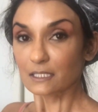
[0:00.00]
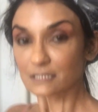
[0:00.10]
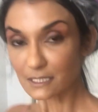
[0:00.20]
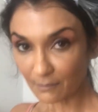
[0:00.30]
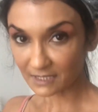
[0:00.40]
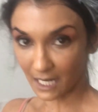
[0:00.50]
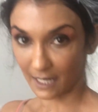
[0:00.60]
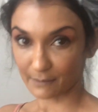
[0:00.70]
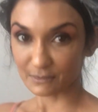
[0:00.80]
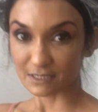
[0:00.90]

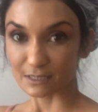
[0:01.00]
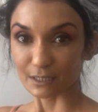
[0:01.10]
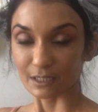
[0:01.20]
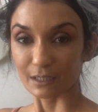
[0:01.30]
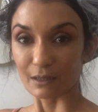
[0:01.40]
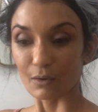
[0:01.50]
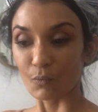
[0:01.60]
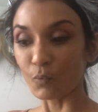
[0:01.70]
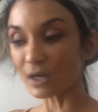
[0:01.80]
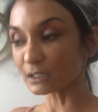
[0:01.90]
Sometimes
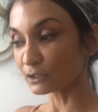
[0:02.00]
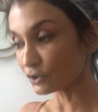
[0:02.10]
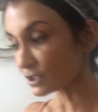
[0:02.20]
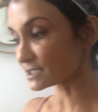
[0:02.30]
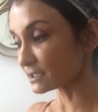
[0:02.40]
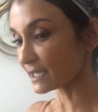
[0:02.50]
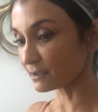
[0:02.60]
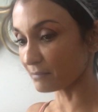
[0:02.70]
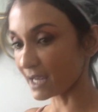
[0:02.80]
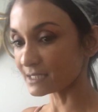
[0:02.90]
what looks like
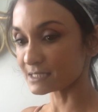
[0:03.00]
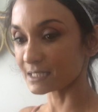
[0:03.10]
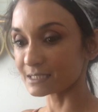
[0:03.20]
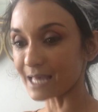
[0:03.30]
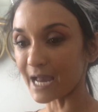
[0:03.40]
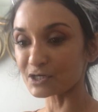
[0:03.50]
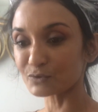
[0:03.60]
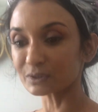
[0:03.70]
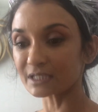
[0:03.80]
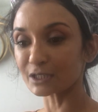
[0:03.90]
a mess is
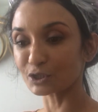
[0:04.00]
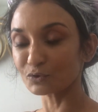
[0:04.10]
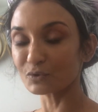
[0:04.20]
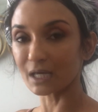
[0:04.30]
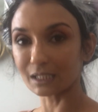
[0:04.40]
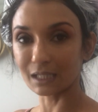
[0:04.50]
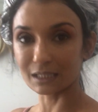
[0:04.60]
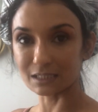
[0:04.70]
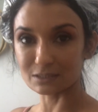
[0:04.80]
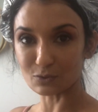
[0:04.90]
actually you getting
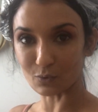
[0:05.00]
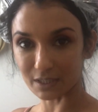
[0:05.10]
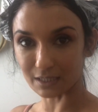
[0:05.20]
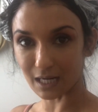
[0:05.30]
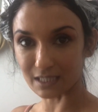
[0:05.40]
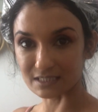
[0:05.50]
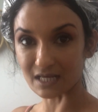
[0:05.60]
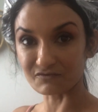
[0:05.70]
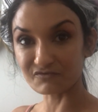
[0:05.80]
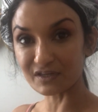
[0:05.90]
things organized
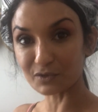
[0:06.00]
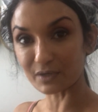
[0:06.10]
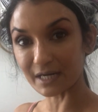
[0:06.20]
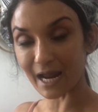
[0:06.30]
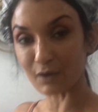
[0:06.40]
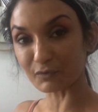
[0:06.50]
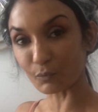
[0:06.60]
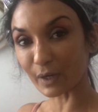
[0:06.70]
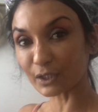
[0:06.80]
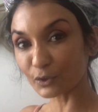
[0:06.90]
and figuring out the
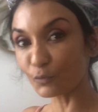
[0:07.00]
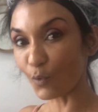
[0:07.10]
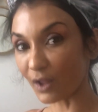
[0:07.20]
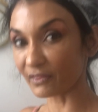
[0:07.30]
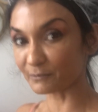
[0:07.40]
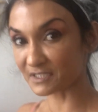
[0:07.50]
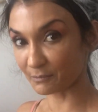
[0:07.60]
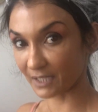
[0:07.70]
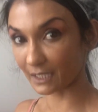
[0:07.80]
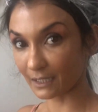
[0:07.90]
way you want them
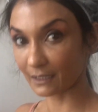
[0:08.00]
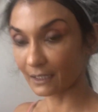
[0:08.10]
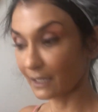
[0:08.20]
to be.